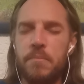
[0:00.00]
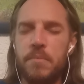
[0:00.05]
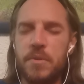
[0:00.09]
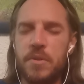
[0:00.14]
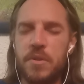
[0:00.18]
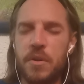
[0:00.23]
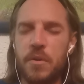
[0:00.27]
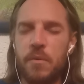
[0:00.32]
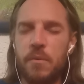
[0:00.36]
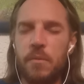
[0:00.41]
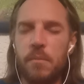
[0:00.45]

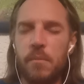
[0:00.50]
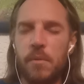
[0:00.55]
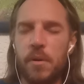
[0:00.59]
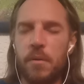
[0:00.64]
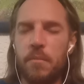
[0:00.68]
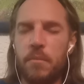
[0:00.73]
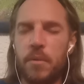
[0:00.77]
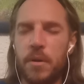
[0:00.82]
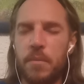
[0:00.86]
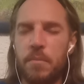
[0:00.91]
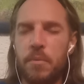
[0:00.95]
So
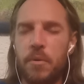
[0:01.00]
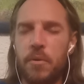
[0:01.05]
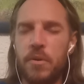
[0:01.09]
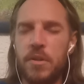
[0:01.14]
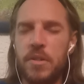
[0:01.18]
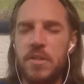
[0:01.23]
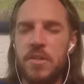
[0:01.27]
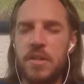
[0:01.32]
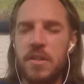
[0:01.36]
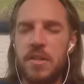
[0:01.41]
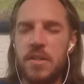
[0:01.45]
my
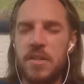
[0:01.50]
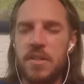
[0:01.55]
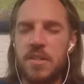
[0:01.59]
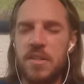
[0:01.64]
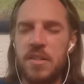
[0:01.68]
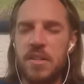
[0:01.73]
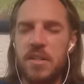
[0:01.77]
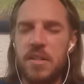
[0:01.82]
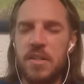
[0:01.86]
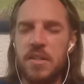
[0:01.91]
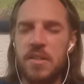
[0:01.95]
point
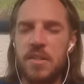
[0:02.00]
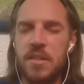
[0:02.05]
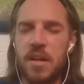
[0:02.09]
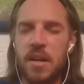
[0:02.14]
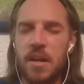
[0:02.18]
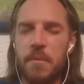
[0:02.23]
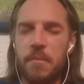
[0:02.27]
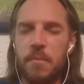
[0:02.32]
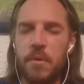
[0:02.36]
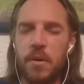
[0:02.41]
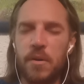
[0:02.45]
is
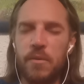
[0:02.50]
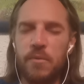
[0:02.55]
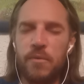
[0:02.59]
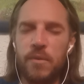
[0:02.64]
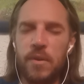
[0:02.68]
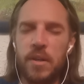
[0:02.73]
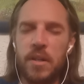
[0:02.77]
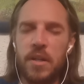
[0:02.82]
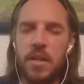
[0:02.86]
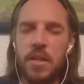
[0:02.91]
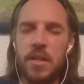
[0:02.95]
that my
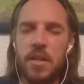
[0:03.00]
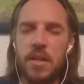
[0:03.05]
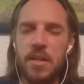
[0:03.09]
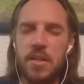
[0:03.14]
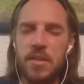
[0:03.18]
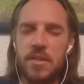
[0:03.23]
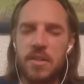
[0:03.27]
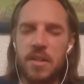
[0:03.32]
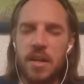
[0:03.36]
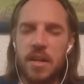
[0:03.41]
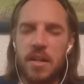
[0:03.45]
feeling
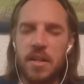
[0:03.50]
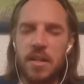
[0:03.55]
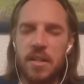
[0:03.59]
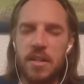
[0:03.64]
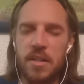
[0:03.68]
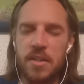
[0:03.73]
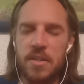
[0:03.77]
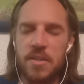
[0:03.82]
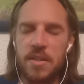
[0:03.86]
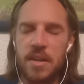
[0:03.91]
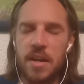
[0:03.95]
is that,
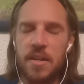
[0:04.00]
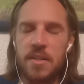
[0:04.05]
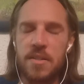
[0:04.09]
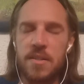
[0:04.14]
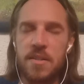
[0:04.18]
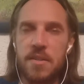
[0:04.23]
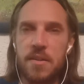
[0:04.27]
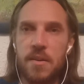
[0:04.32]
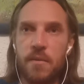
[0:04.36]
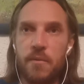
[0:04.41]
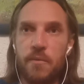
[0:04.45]
in a
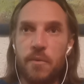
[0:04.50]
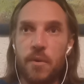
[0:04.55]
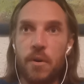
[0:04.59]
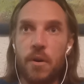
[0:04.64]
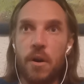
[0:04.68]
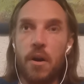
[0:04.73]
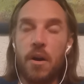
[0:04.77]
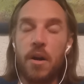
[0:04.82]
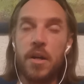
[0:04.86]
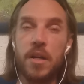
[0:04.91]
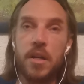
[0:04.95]
sense,
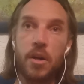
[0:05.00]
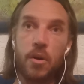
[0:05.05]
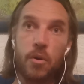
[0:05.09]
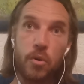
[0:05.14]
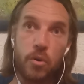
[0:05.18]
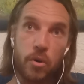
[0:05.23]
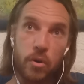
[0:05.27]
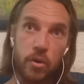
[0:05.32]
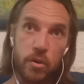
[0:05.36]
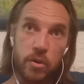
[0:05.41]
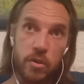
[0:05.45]
for I
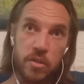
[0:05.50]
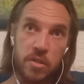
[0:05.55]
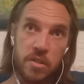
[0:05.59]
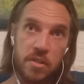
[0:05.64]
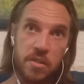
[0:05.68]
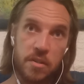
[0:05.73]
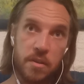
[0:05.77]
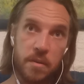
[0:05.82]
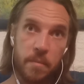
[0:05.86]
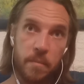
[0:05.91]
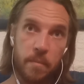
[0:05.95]
or
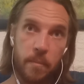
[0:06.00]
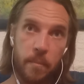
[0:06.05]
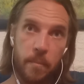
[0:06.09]
us,